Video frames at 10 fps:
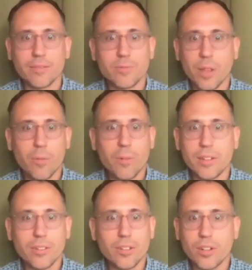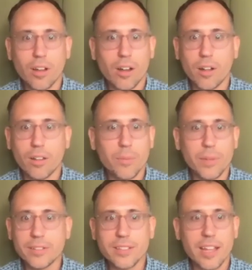We would cook all our
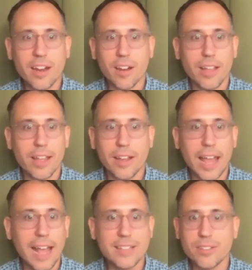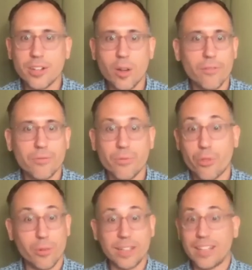meals there. It has, you know, a three